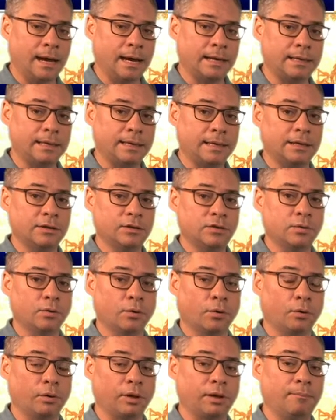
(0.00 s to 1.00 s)
I think into
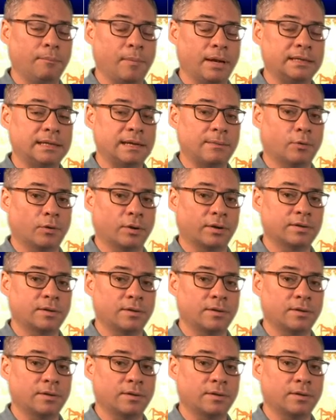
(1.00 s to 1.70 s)
early Monday morning.